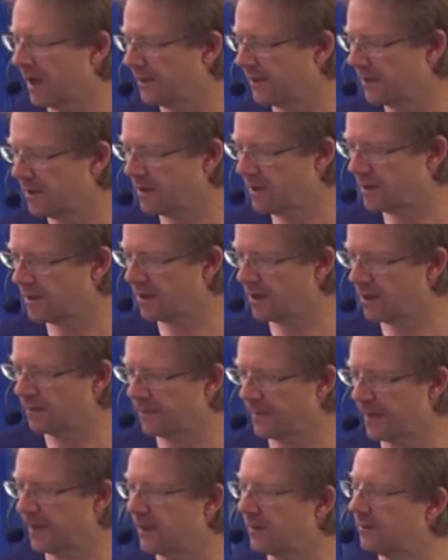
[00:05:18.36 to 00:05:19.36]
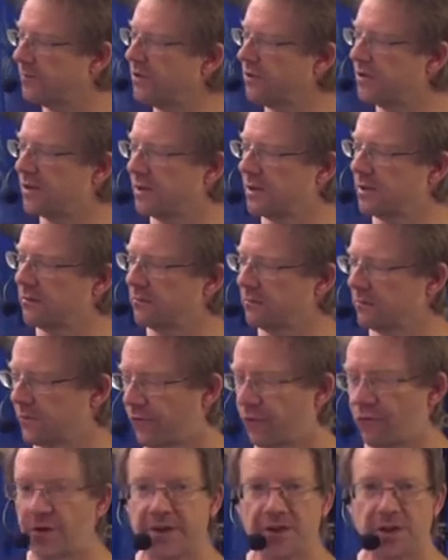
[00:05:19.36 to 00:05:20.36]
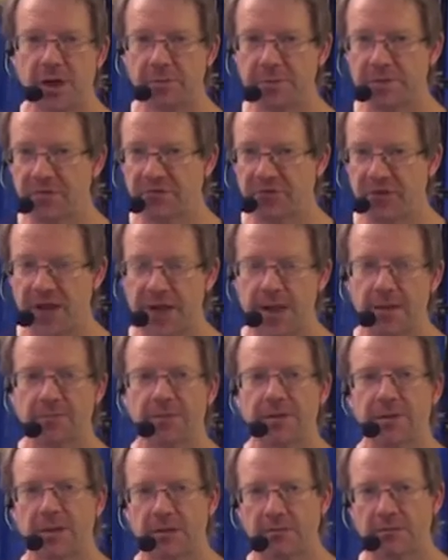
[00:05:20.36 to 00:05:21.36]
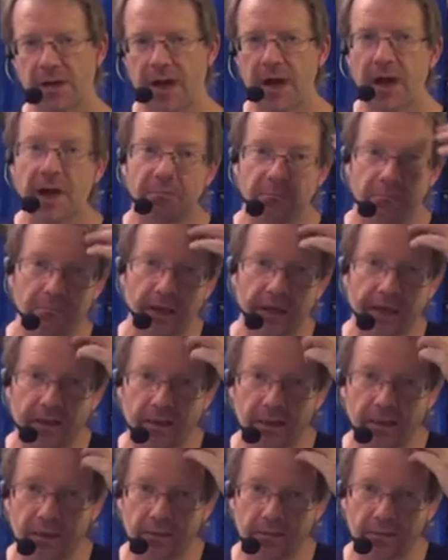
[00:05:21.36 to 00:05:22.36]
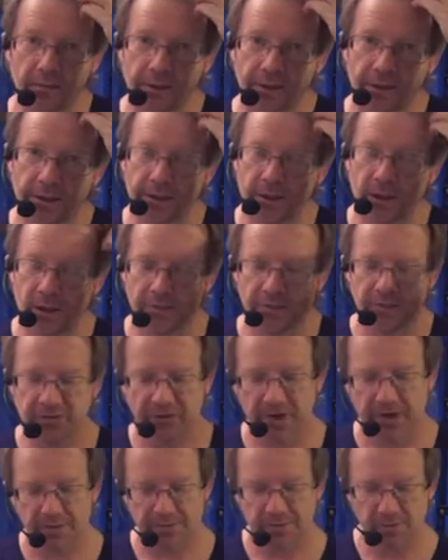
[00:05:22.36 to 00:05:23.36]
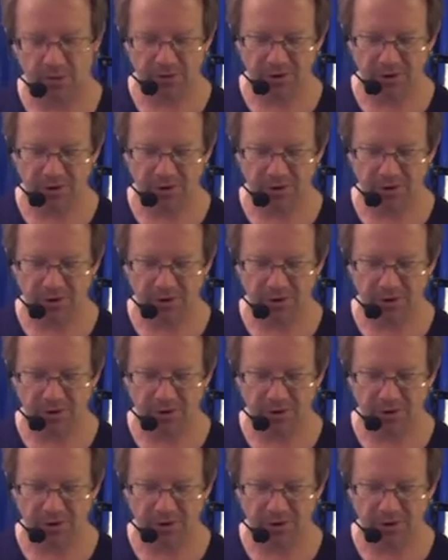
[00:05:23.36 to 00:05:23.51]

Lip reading: And there you go. And I'm using 3 types of flams. There are mainly 3 types of flams.